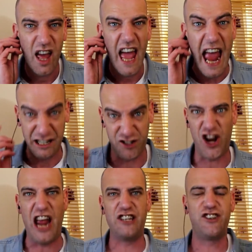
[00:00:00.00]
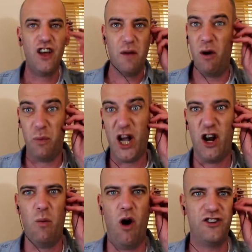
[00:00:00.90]
it's shit. But we're going to
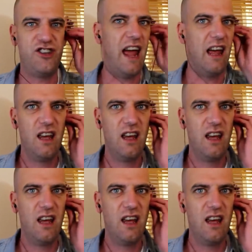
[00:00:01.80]
watch it.